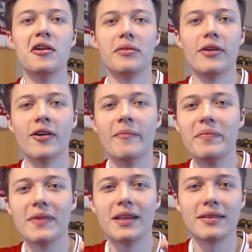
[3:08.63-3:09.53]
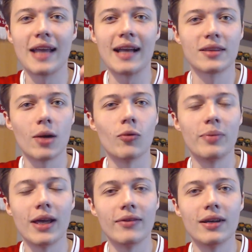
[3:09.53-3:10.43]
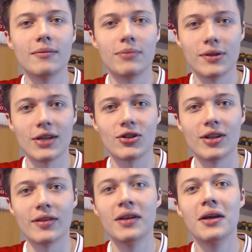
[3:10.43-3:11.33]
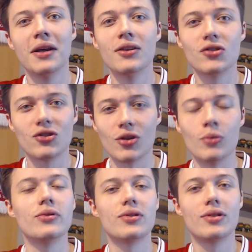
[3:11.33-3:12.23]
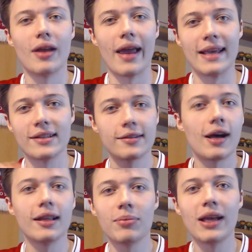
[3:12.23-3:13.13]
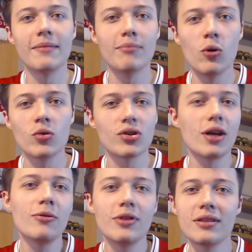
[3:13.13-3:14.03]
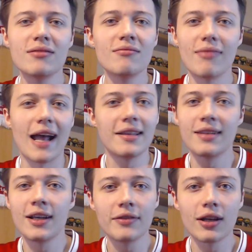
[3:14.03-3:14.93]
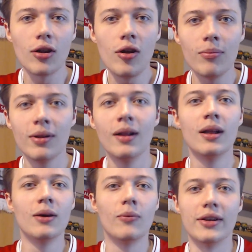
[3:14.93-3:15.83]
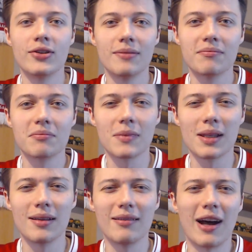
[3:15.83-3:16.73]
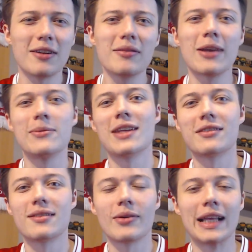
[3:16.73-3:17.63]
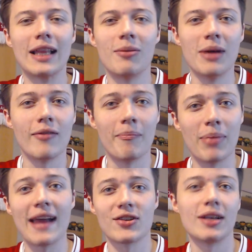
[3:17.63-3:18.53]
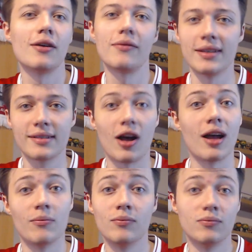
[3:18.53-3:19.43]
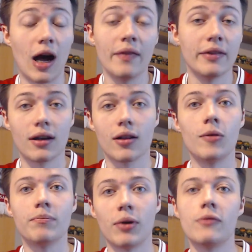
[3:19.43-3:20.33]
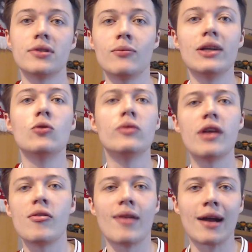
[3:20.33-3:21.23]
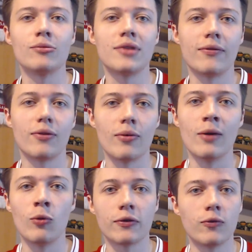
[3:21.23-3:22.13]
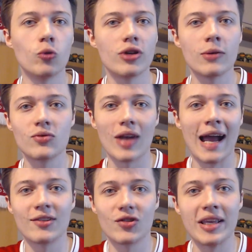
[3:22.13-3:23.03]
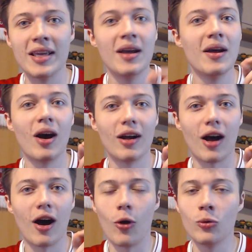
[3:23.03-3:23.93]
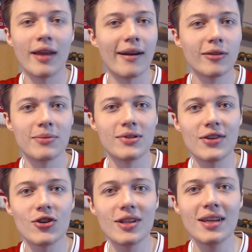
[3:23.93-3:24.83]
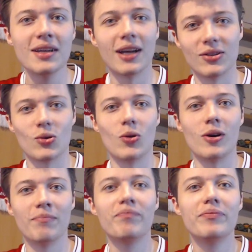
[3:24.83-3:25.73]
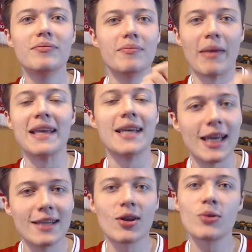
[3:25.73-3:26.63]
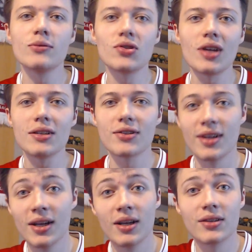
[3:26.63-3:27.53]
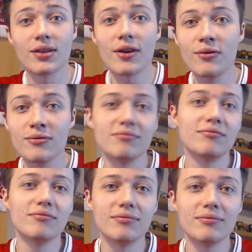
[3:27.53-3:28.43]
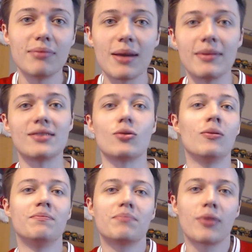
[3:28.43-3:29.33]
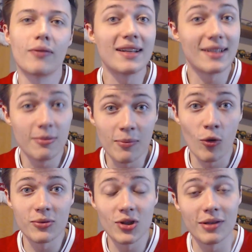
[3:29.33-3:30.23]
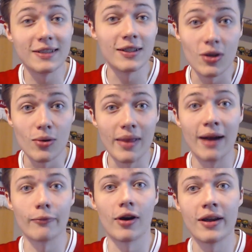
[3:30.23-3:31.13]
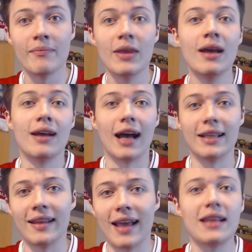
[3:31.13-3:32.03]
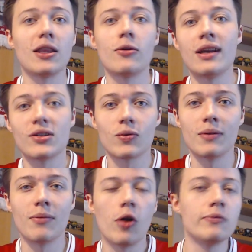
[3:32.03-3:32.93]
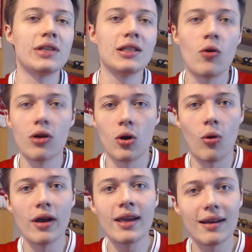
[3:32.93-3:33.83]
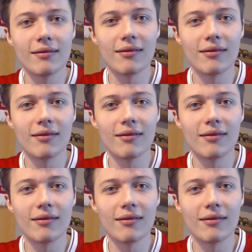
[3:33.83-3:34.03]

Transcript: that double pivot position suits his style of play more so than anything under Klopp, which I don't think it was necessarily a little bit of a bashing of his time under Klopp, but obviously we all know how difficult it was for Jones to actually hold down a position and sort of make it his own as such. So maybe this sort of provides a little bit more opportunity to do that, right? And again, Endo next to him, obviously not quite